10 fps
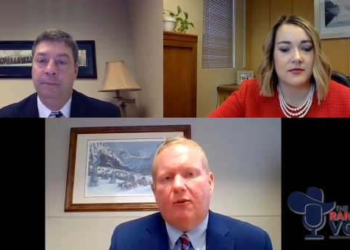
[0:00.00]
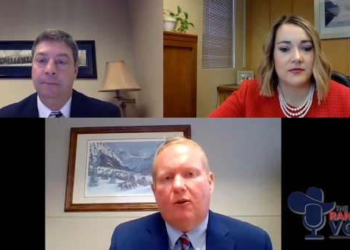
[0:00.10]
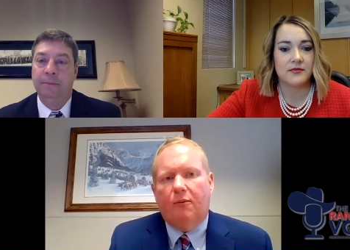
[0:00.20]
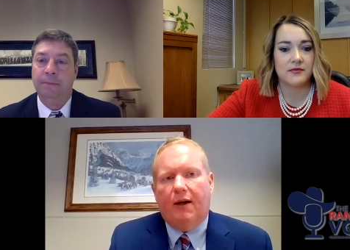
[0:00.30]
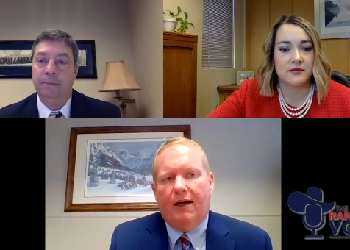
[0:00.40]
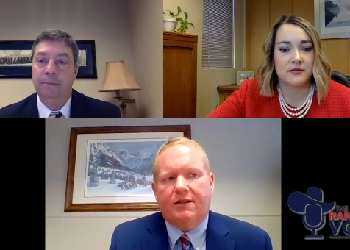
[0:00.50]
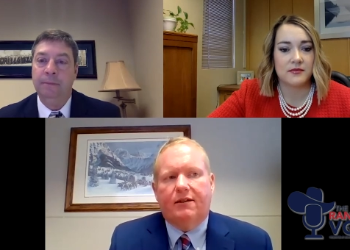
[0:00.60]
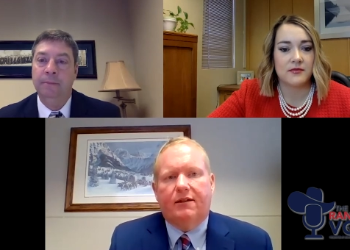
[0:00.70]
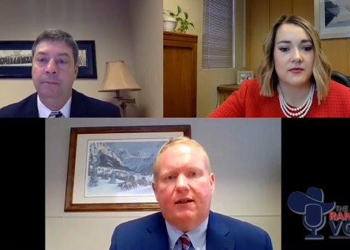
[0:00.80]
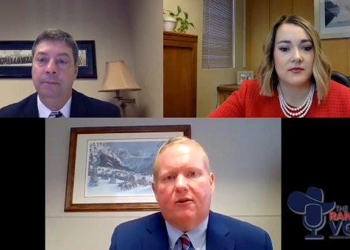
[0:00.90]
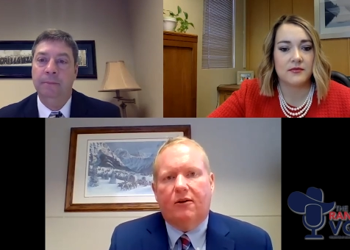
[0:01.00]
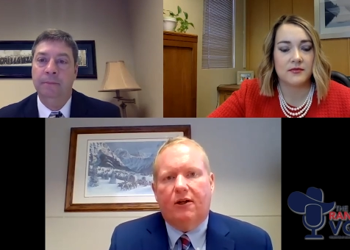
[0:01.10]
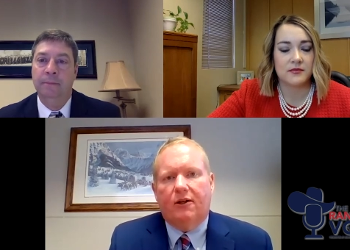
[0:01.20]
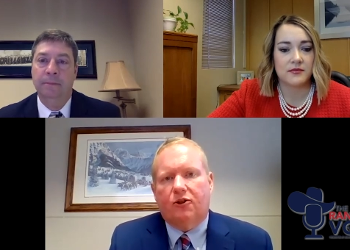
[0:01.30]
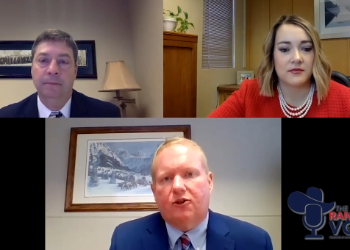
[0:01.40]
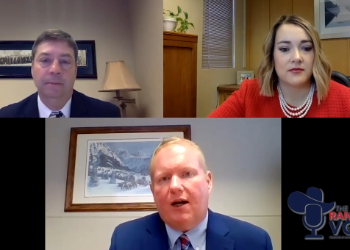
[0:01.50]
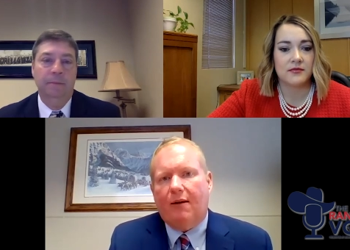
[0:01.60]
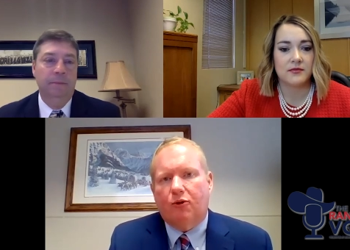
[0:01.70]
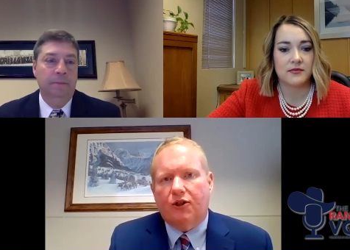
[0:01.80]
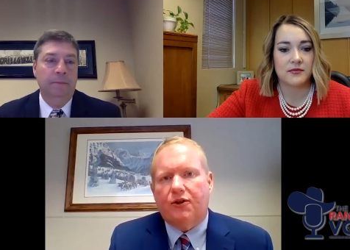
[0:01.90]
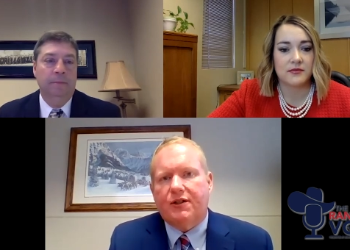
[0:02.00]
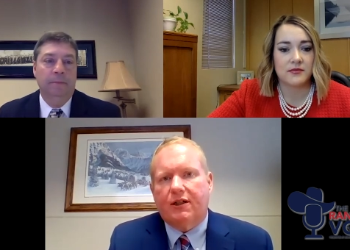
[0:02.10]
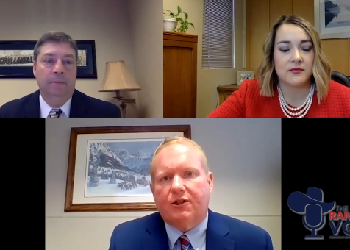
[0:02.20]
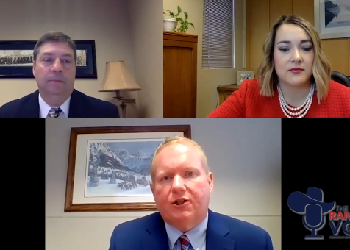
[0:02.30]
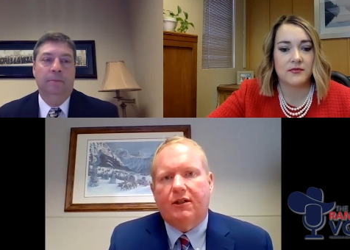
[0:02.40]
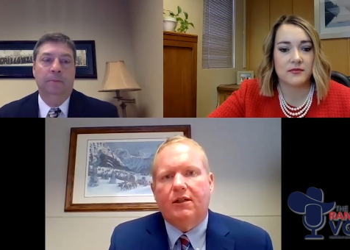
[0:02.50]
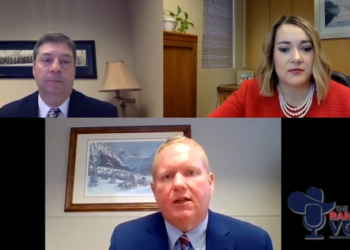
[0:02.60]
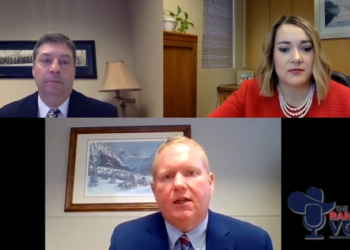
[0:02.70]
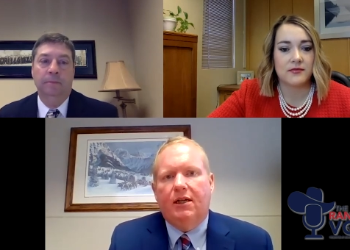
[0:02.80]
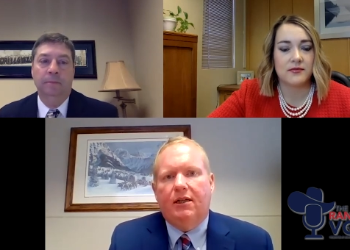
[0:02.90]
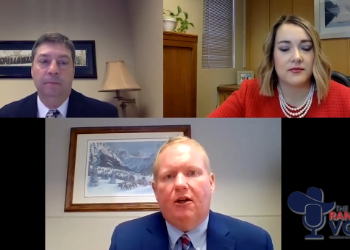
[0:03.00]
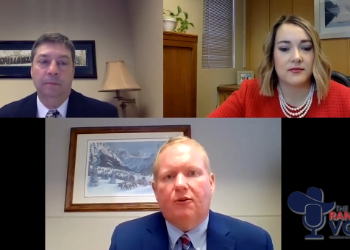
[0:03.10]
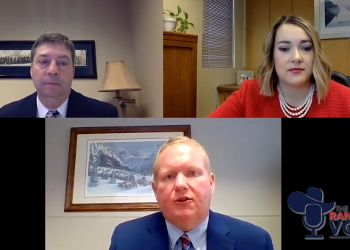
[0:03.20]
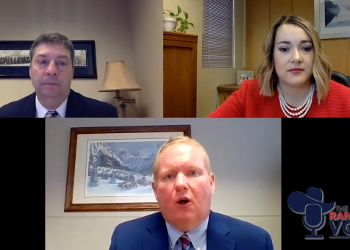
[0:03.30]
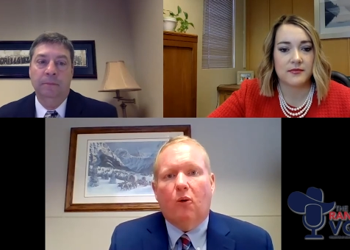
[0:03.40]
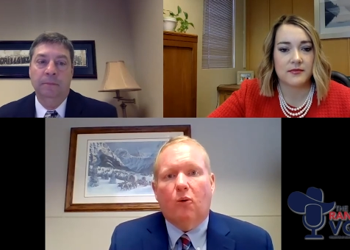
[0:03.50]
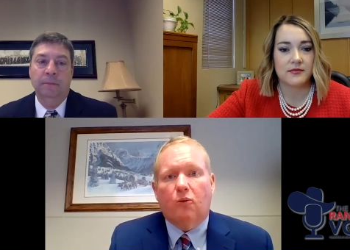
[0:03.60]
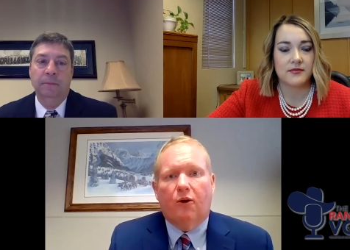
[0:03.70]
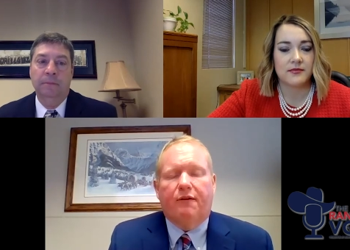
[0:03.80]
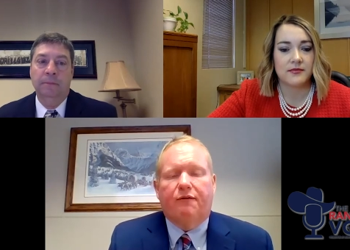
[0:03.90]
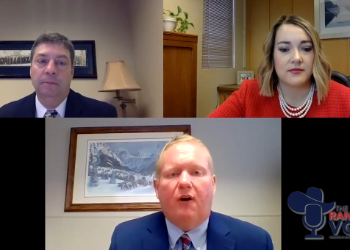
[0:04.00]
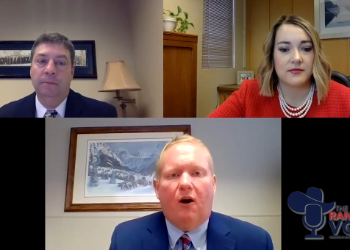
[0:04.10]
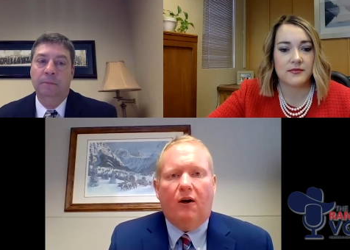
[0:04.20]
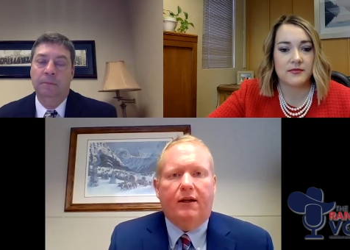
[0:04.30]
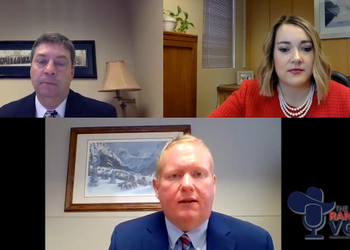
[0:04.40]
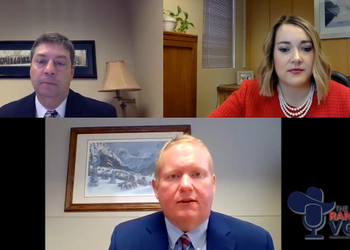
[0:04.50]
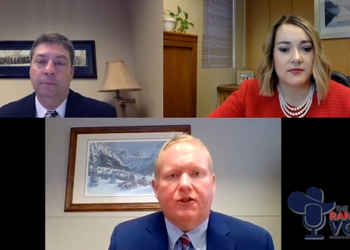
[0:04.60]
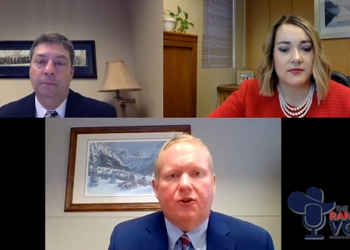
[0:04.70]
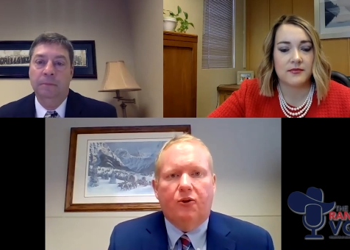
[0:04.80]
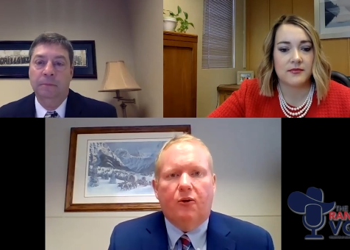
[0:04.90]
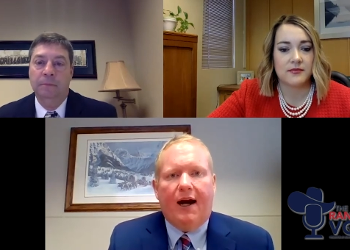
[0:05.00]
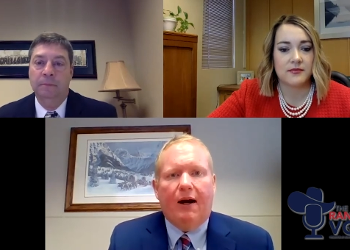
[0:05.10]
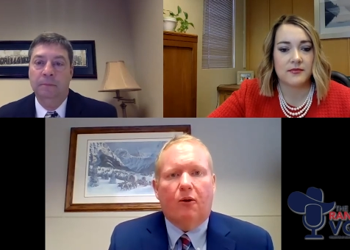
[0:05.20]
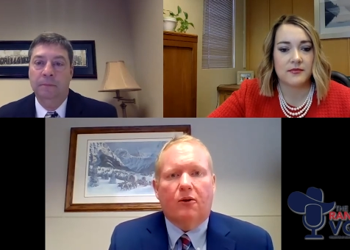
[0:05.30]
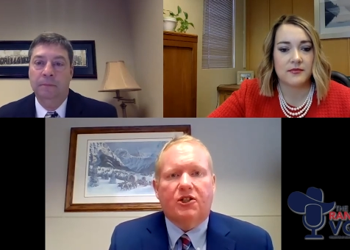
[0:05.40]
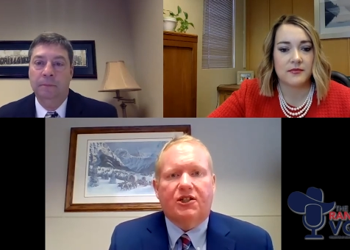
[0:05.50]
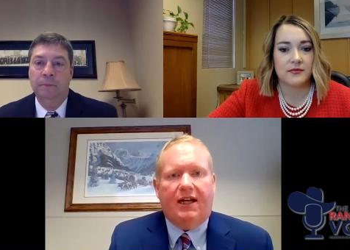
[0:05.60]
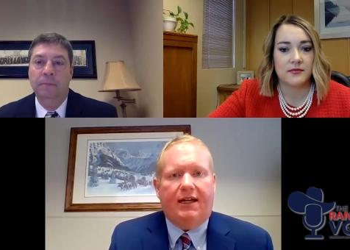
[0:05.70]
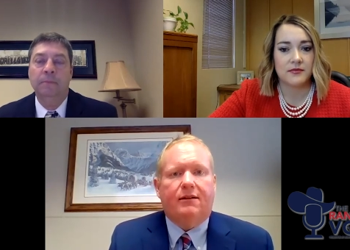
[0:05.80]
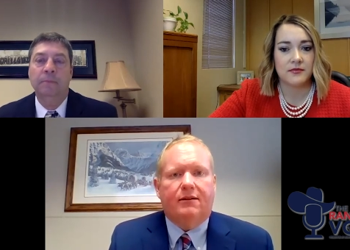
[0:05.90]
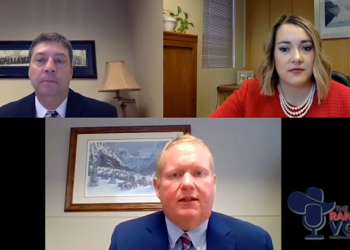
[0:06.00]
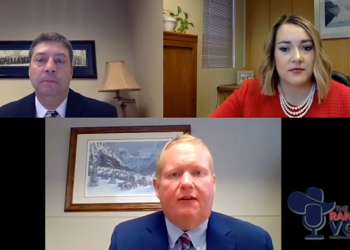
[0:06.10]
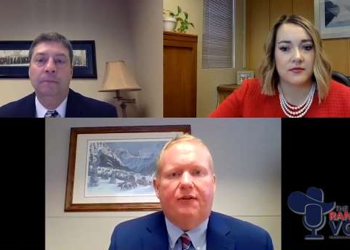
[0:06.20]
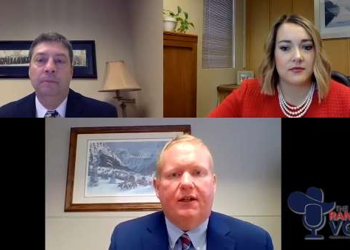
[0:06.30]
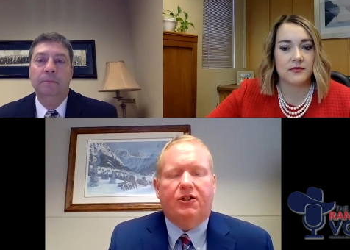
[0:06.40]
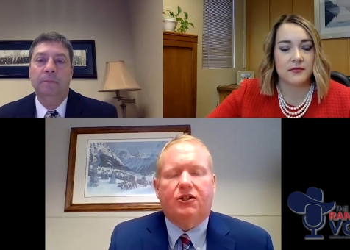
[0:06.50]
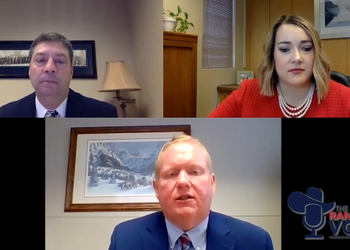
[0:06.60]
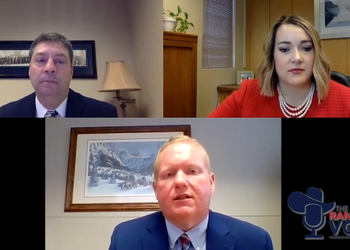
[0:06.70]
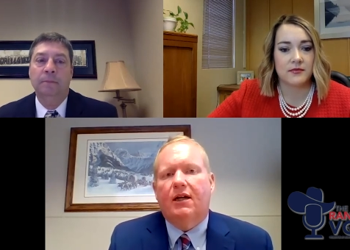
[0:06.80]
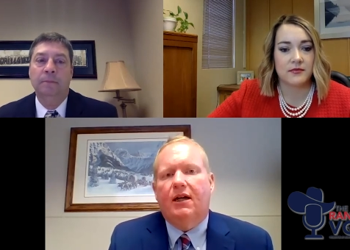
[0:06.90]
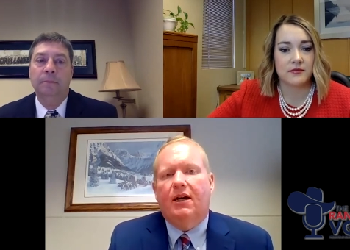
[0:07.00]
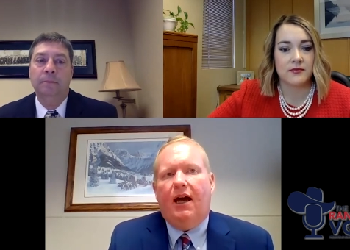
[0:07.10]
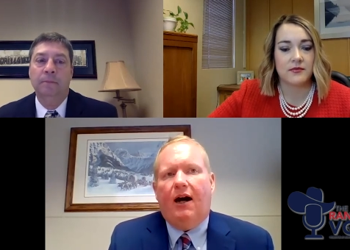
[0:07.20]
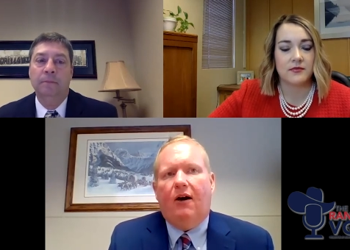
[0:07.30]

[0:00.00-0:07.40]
Speaker 1: So those tribal bison that are under tribal jurisdiction, you know, don't really fall into our state definitions.